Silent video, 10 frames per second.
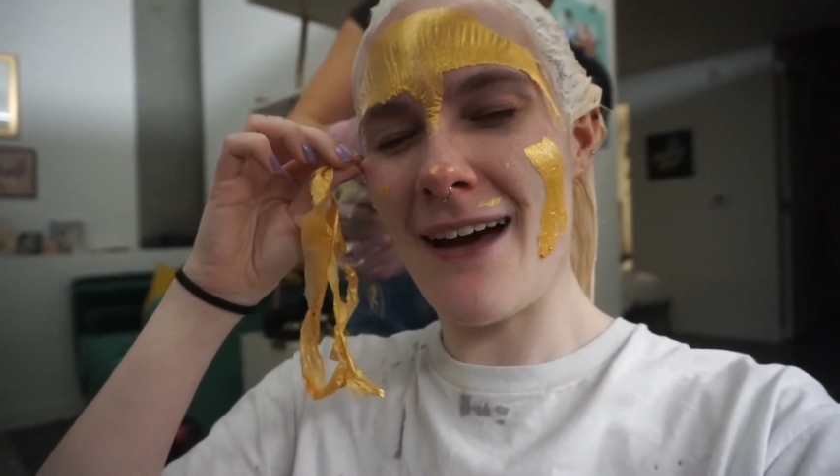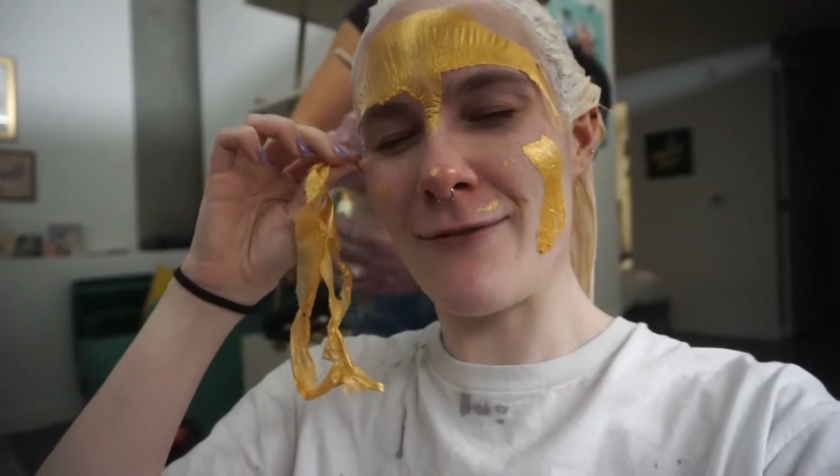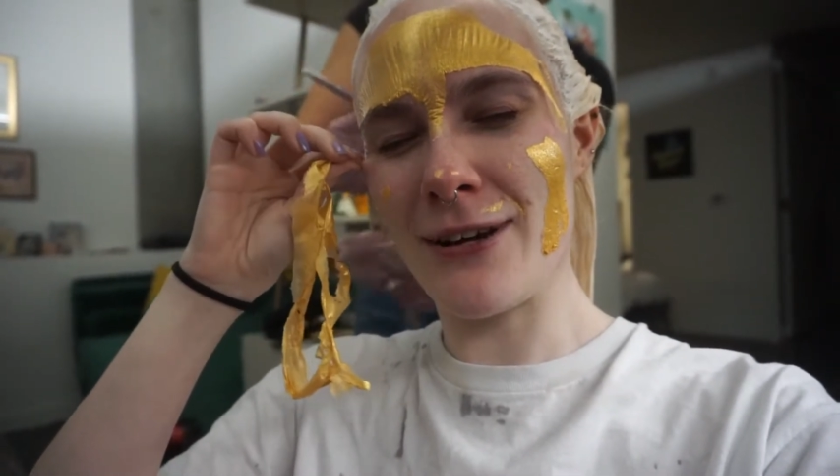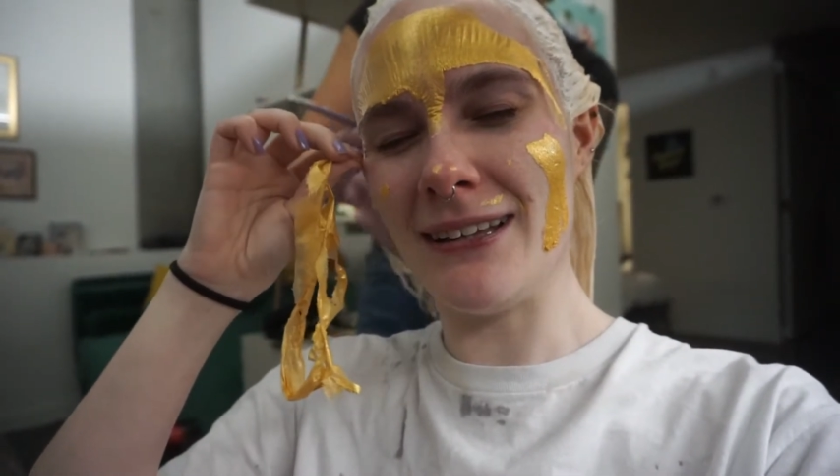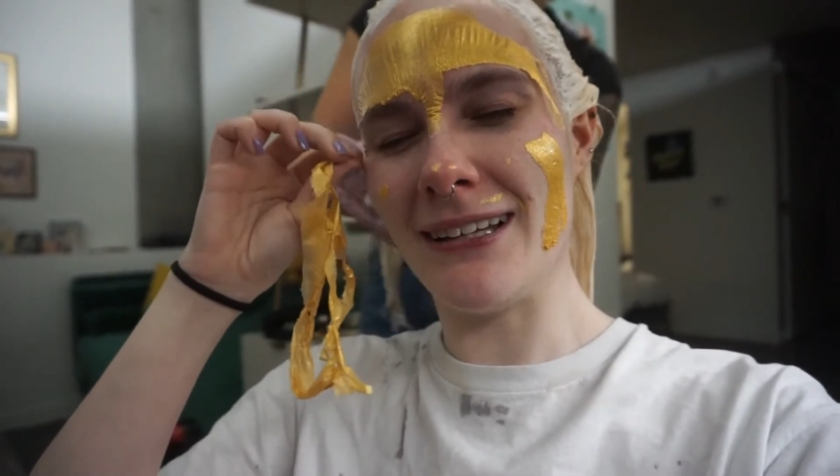
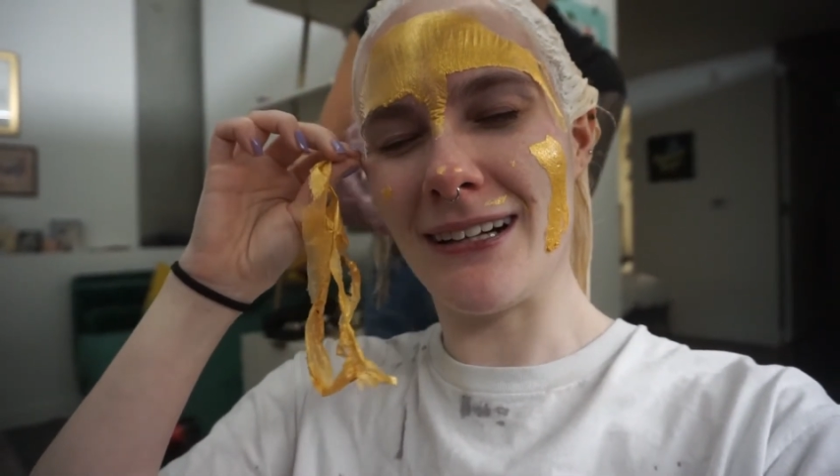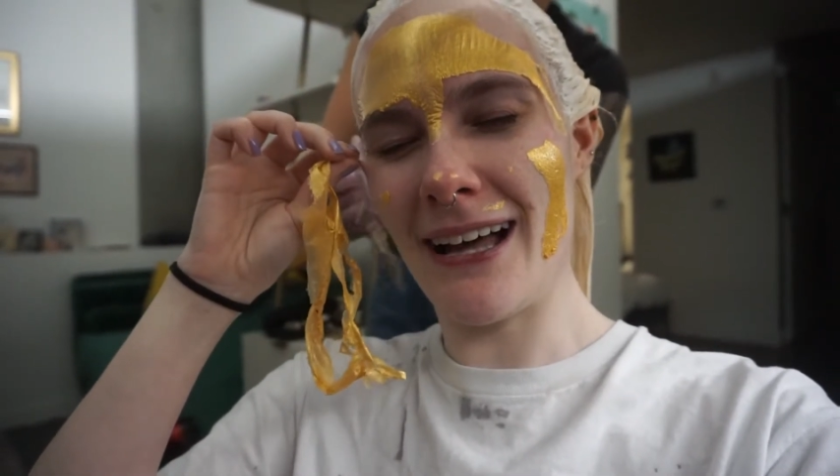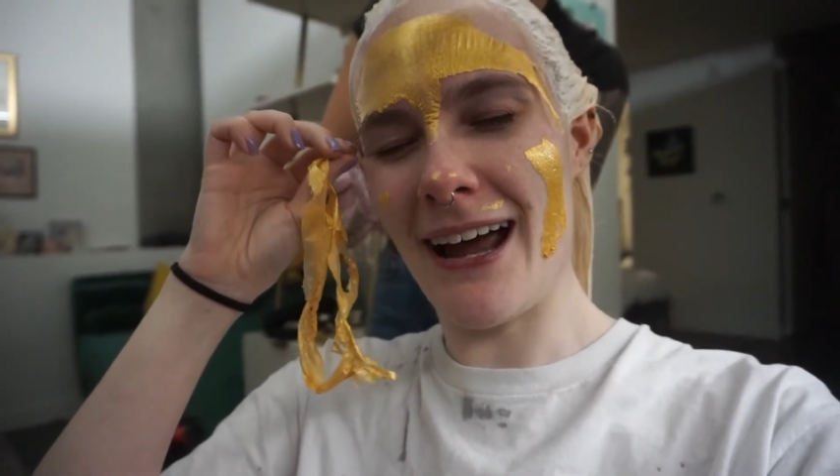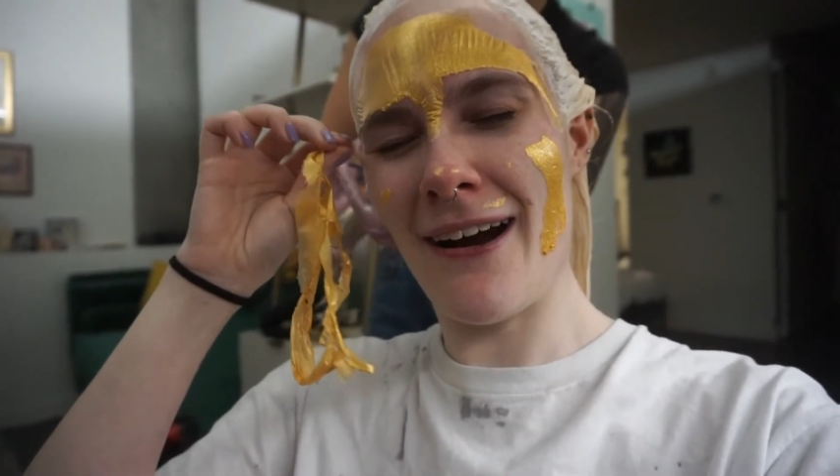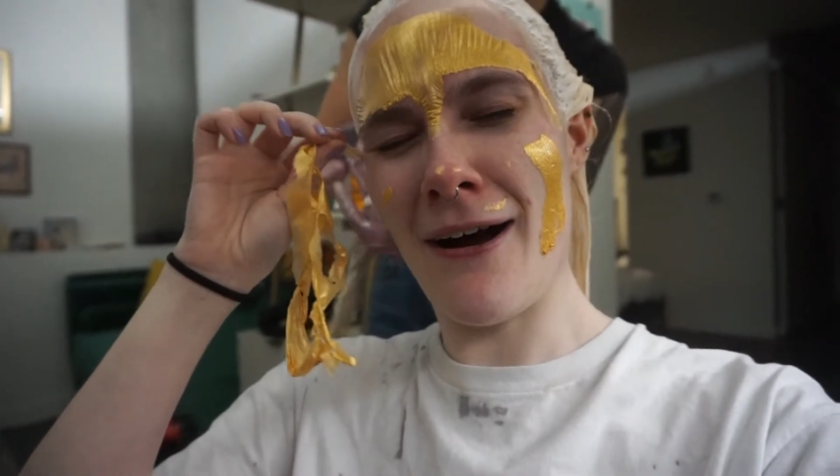every little
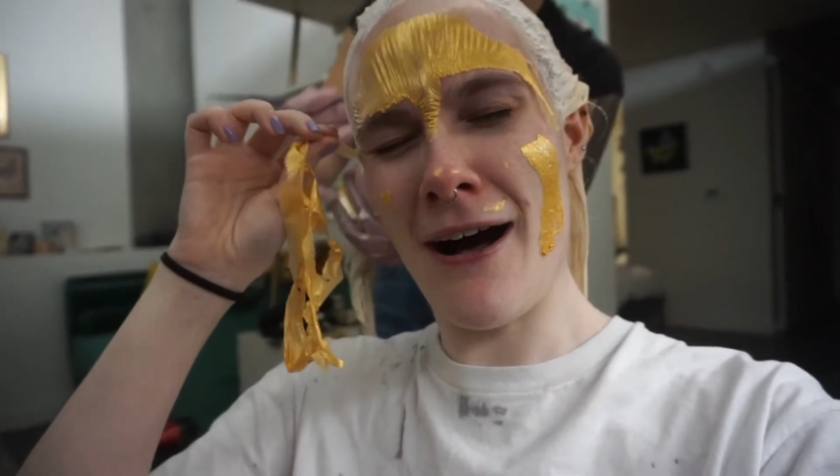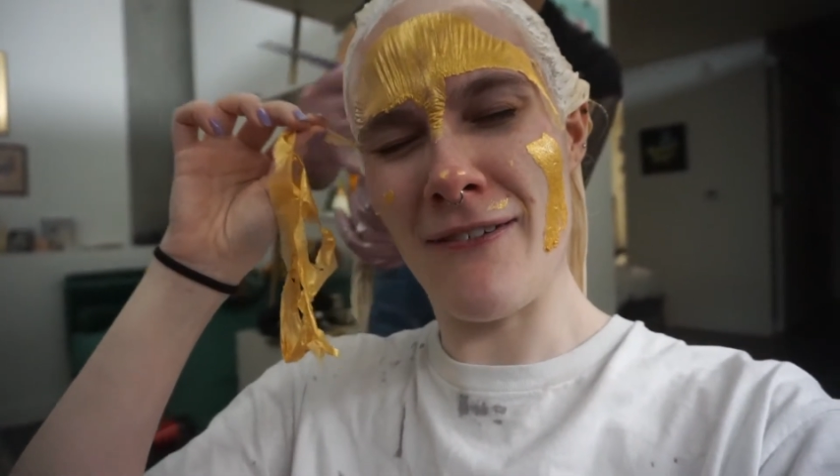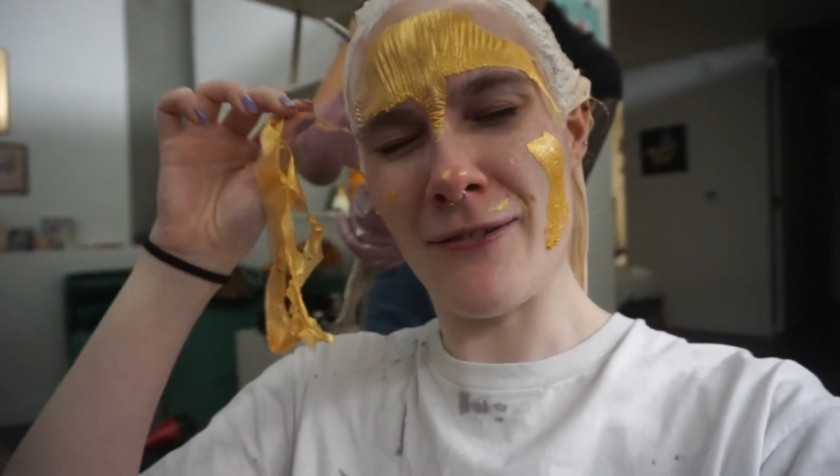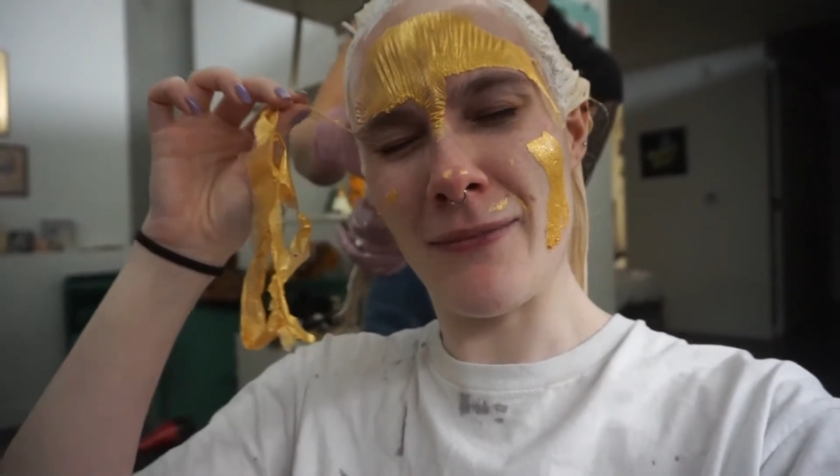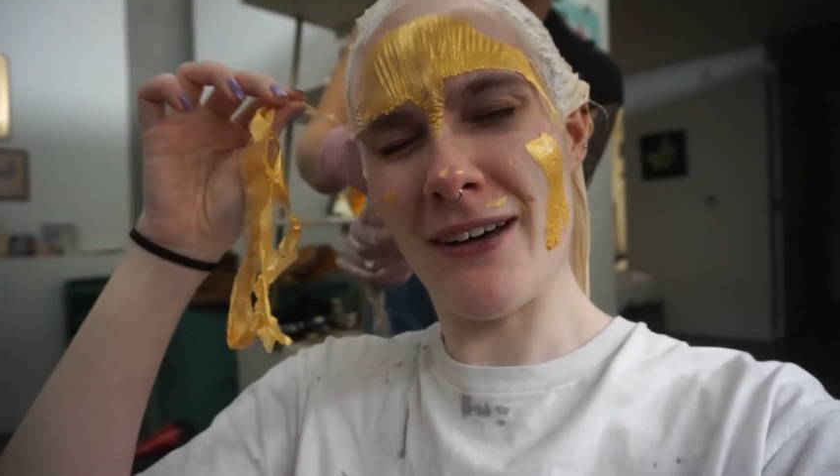hair
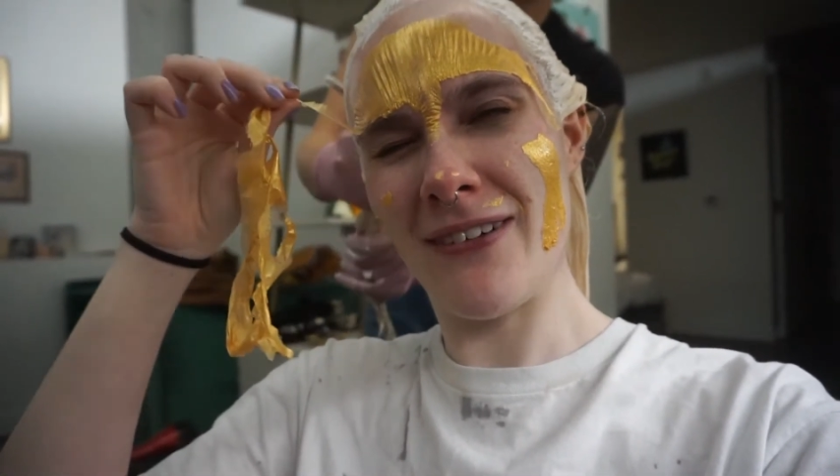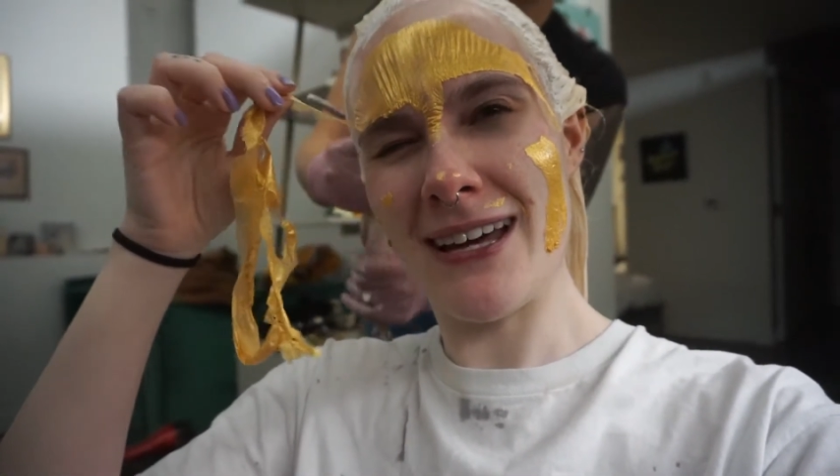off of my